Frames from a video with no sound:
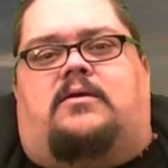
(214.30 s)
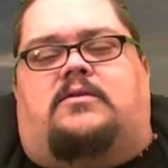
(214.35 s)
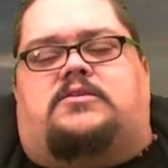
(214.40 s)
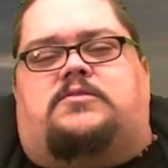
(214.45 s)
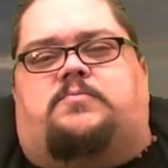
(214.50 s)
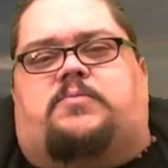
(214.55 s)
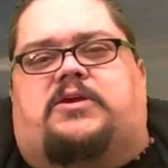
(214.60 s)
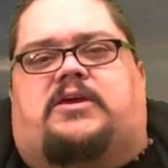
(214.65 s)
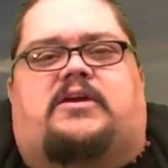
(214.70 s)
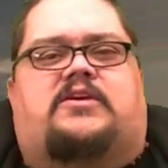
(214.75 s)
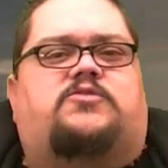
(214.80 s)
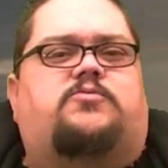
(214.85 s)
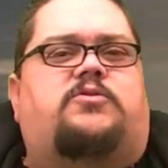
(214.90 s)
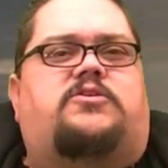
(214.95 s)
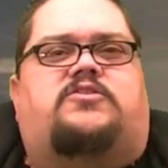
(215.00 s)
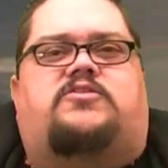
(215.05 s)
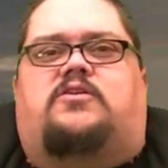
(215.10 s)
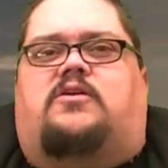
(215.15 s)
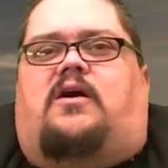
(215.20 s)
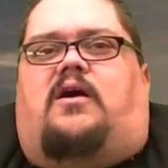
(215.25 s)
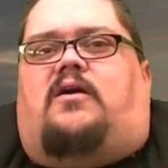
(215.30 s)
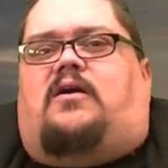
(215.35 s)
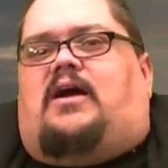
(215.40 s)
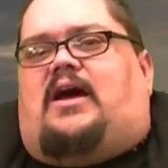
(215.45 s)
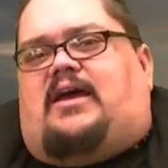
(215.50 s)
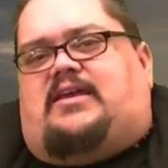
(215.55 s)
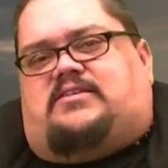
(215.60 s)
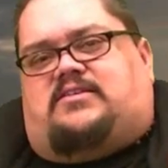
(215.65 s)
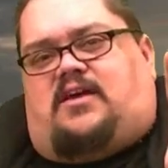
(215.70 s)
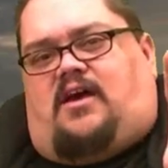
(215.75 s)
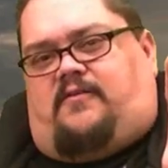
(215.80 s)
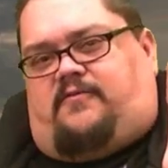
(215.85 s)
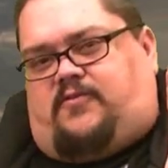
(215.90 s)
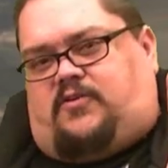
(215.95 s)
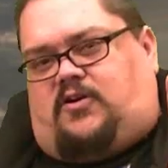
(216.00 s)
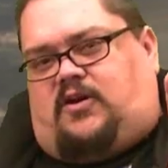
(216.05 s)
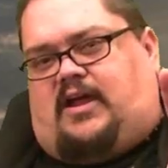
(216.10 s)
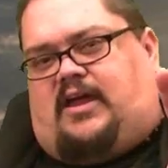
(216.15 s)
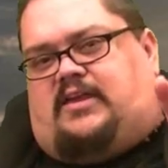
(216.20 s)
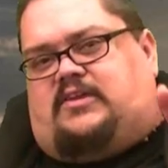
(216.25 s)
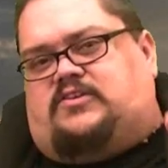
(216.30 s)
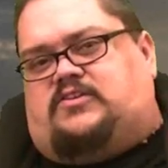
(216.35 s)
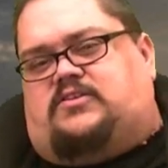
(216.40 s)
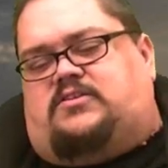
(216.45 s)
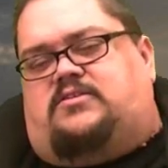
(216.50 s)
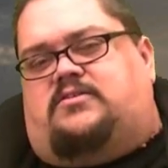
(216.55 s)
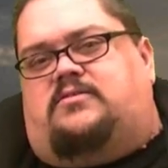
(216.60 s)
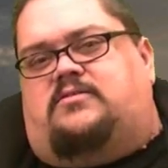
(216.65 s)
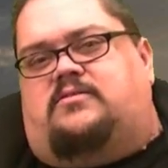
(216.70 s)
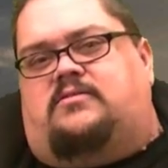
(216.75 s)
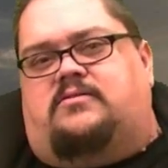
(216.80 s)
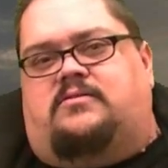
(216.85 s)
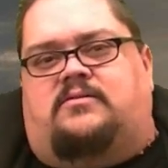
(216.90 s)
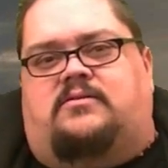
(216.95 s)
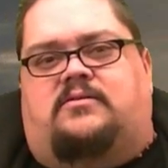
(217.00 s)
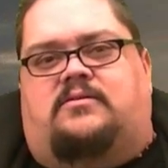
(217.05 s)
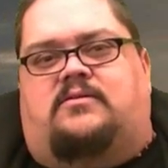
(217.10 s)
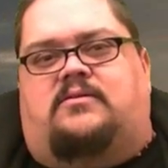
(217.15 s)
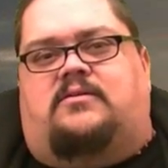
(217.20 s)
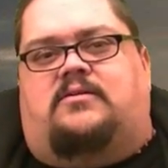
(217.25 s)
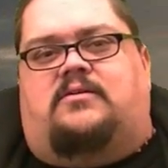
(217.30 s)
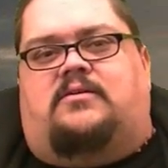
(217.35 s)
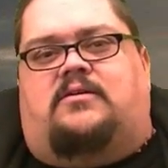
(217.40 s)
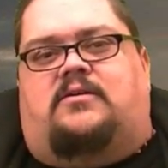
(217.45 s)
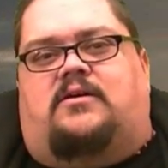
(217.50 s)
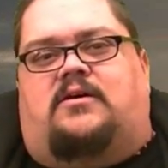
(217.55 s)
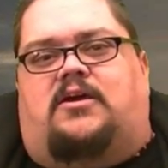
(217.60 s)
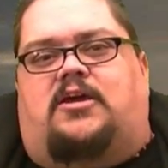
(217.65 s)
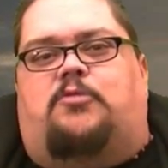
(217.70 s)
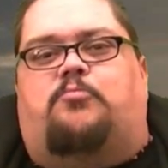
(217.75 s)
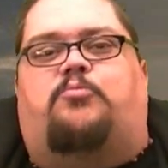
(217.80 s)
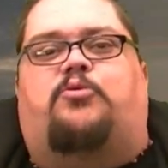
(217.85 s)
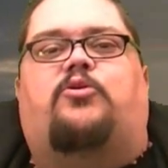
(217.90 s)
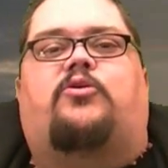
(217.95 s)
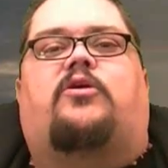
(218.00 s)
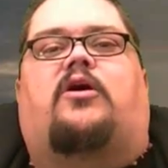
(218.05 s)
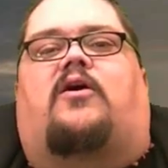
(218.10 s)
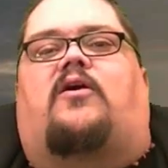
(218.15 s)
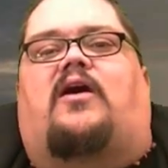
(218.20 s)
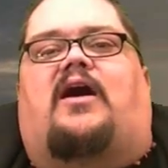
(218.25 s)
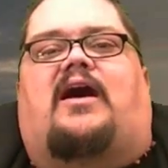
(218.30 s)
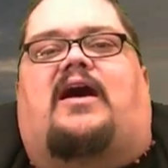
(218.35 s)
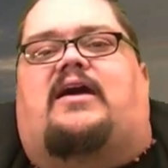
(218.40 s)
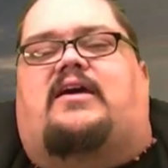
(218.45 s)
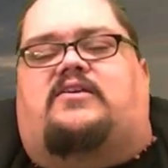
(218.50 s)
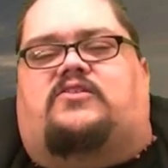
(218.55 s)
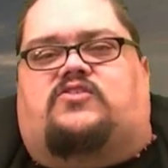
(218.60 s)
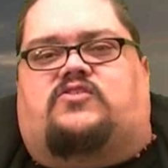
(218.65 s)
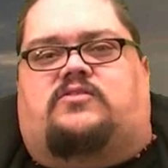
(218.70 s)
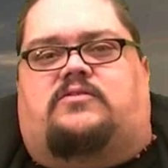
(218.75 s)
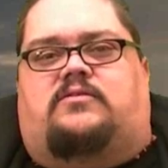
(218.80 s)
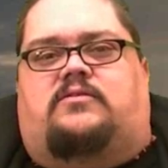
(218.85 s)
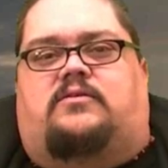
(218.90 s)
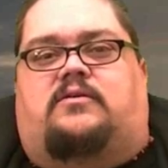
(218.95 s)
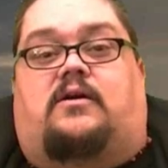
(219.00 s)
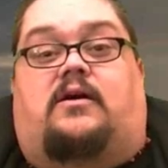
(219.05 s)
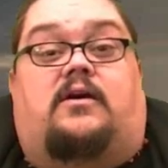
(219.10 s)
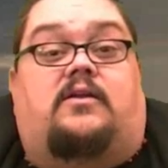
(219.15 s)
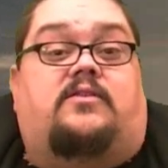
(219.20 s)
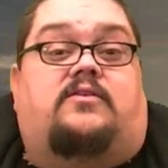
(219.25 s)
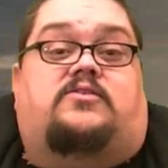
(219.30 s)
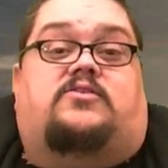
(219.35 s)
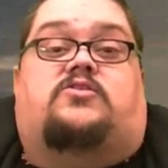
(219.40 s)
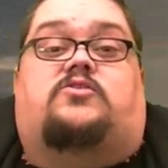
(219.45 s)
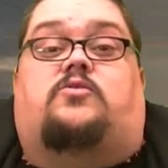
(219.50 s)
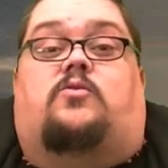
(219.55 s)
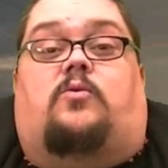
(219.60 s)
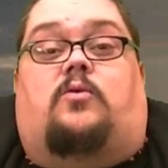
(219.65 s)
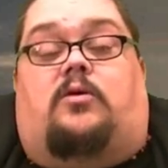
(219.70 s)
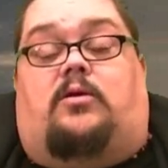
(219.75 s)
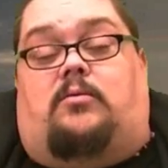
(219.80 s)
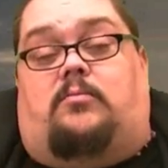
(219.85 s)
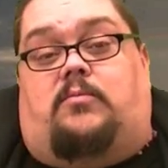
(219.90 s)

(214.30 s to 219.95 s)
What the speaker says: It's because we took our eyes off Christ and put our eyes on the storm.